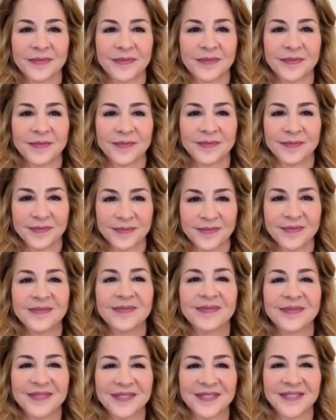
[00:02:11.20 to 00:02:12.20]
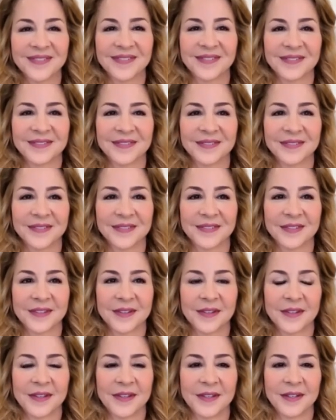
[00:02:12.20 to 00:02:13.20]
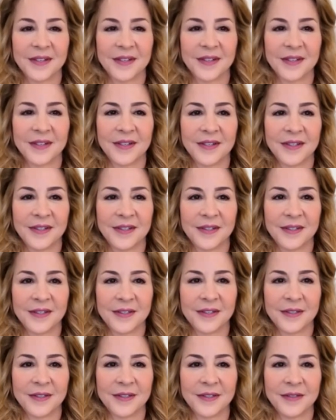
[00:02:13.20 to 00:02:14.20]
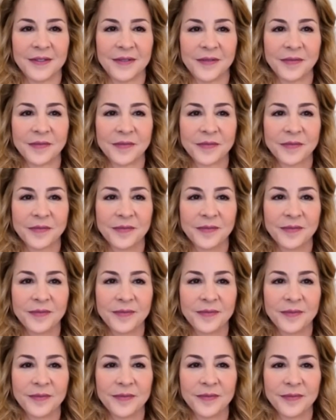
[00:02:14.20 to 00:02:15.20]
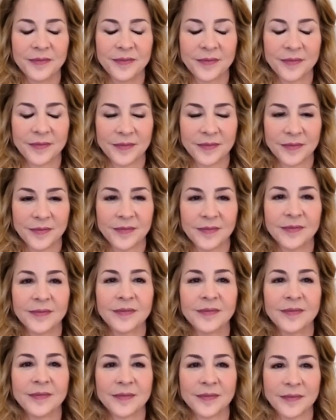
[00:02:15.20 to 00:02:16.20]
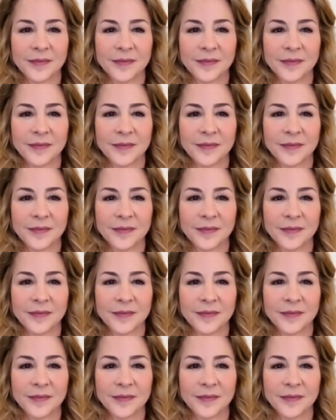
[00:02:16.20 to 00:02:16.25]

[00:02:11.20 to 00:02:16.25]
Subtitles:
(not speaking)